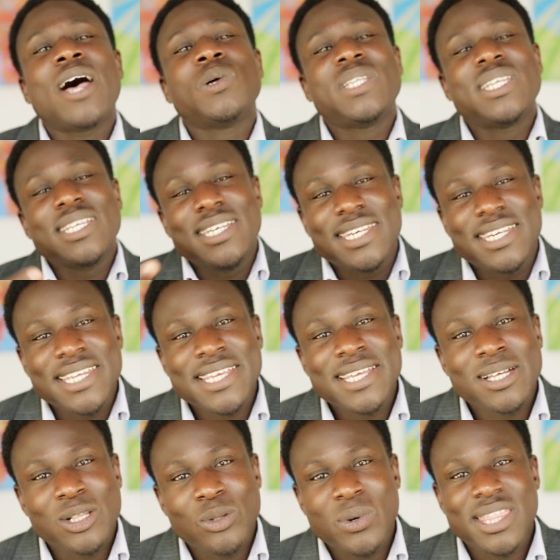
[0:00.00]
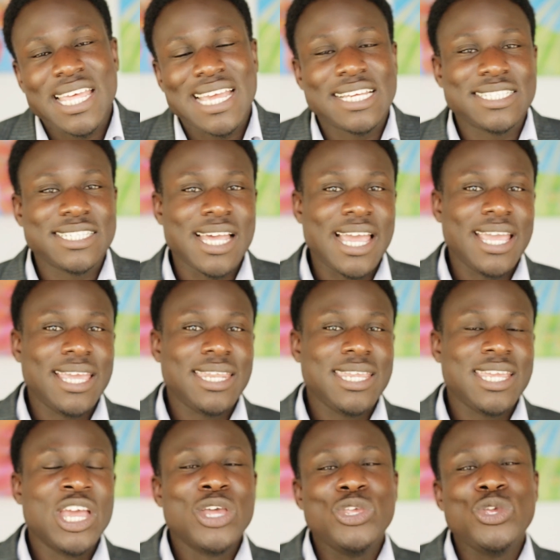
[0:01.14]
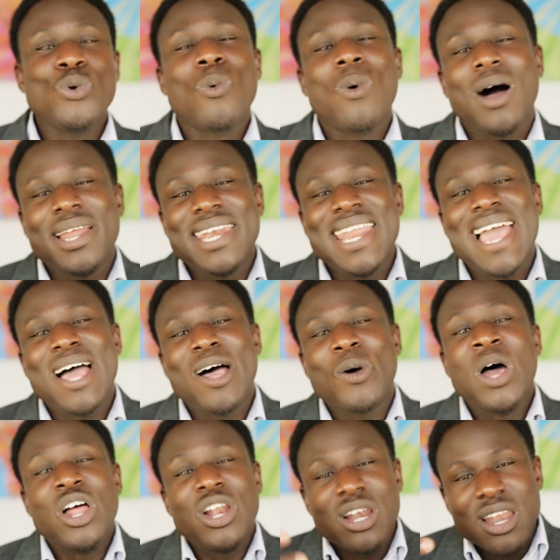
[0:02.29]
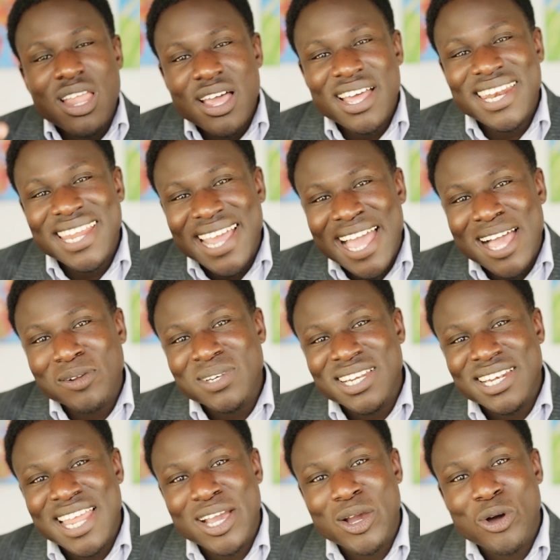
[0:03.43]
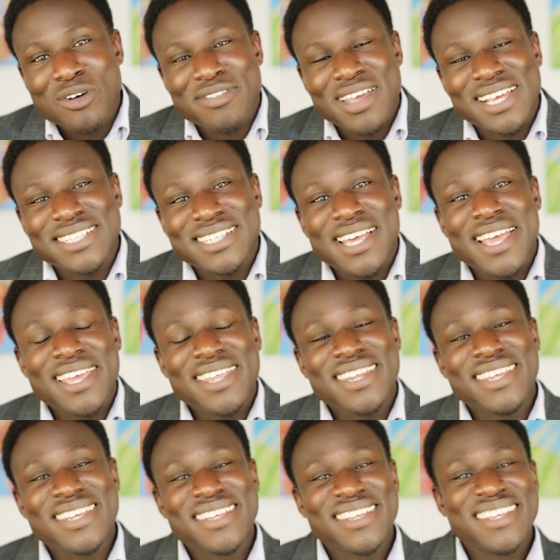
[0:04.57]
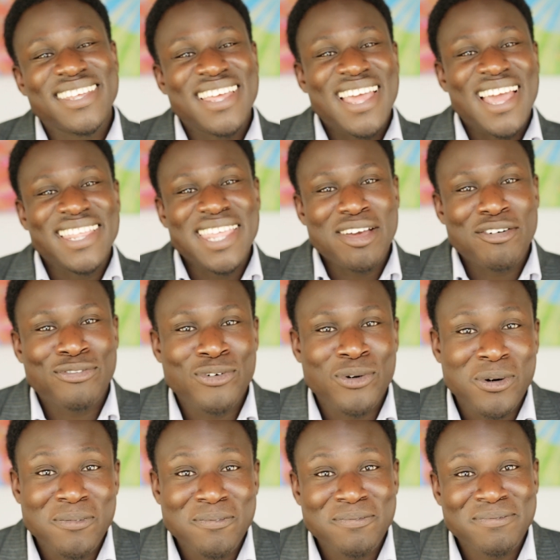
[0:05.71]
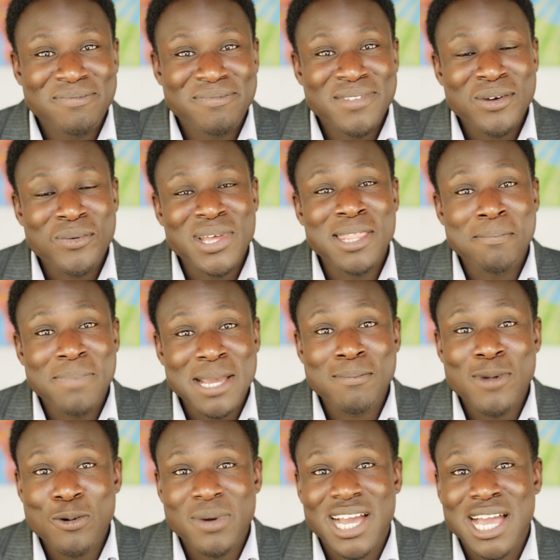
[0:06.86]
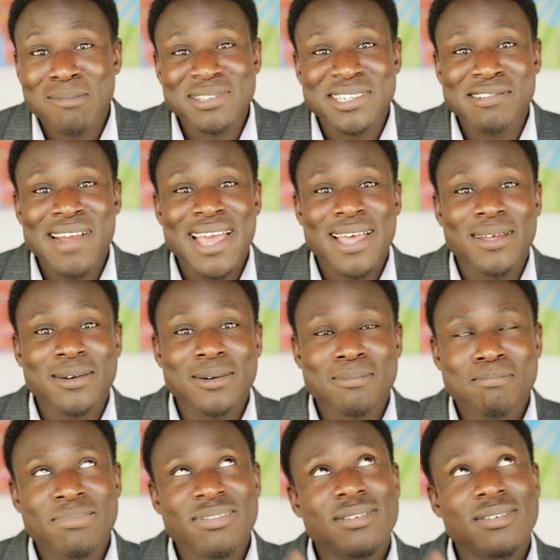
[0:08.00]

how to deal with anxiety. You are now learning how to let go of anxiety. And therefore, when the big moment comes around,